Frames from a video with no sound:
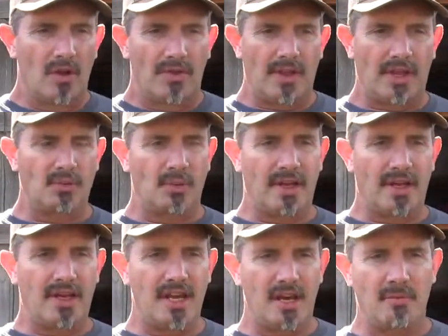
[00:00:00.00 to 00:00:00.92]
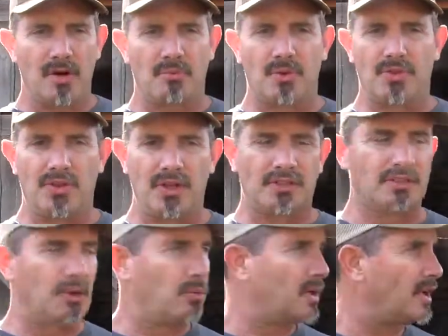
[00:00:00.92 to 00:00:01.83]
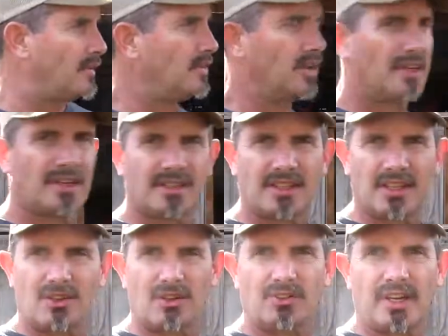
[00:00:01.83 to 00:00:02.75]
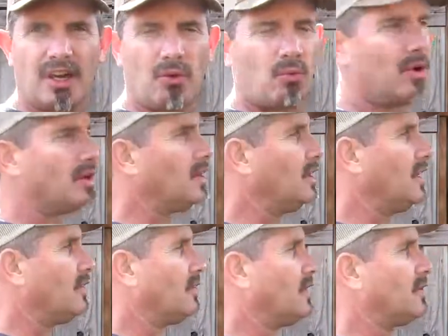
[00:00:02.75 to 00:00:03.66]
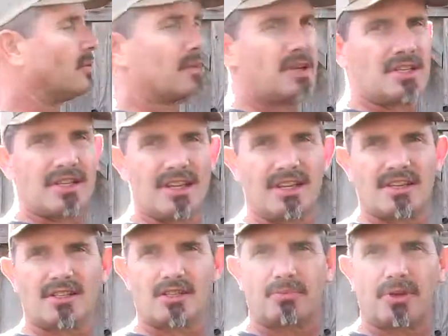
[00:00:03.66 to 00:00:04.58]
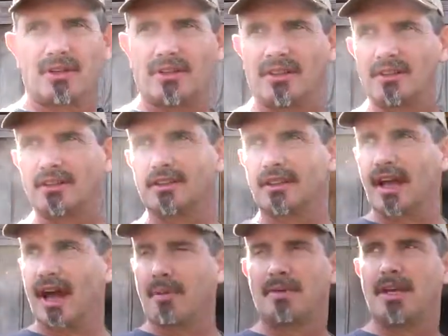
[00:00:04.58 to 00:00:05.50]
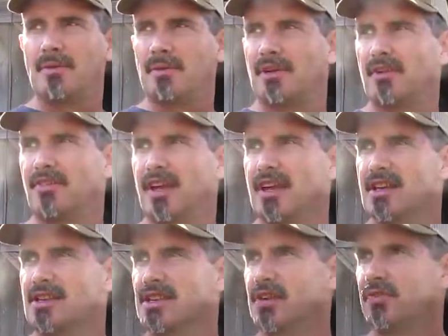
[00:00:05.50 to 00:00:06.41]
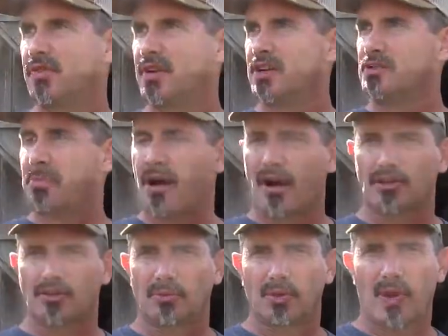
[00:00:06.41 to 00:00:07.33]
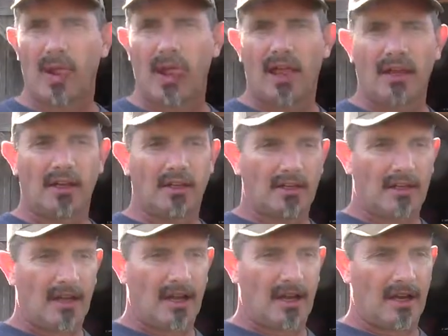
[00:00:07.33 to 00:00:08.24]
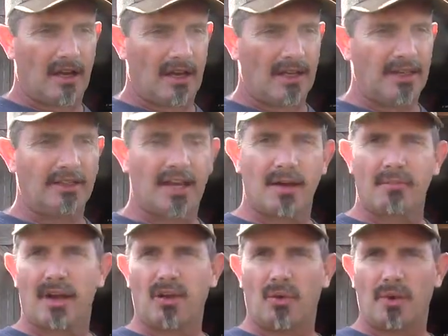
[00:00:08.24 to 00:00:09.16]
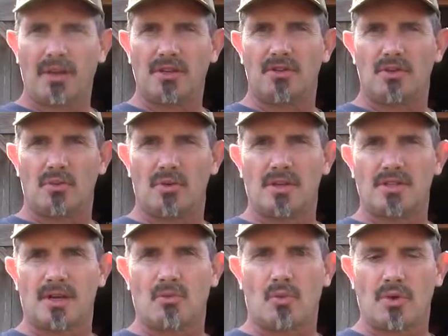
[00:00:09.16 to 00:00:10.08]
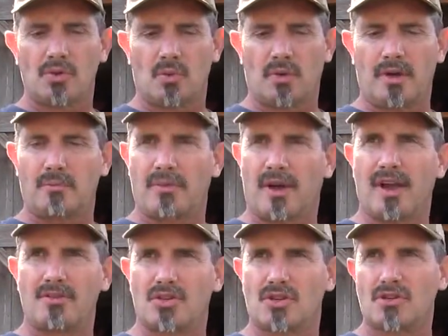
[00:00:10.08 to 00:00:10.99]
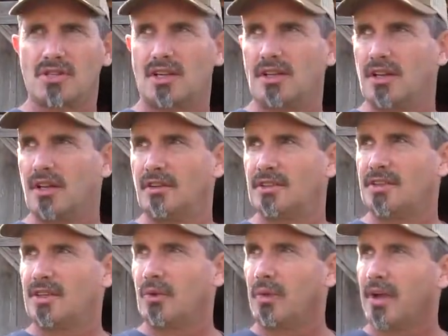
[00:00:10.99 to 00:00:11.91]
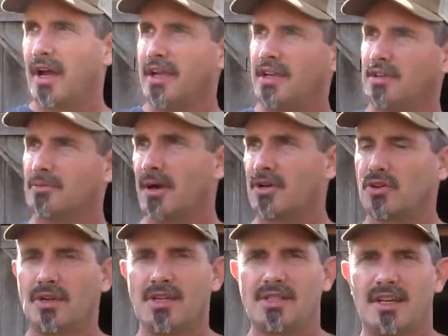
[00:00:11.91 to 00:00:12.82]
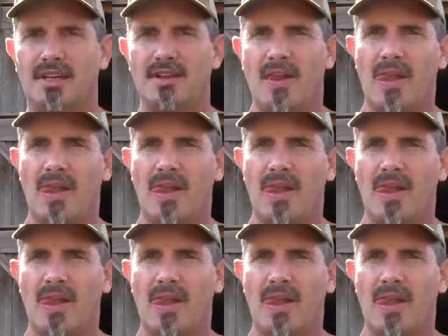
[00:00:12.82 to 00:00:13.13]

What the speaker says: that's when I came up with this. Now what I've done is, now you notice I got 1 glove on. The reason is because I'm keeping everything as scent free as possible. Anytime I go into the woods, I'm always wearing brown jersey gloves, and then when I get to my tree stand,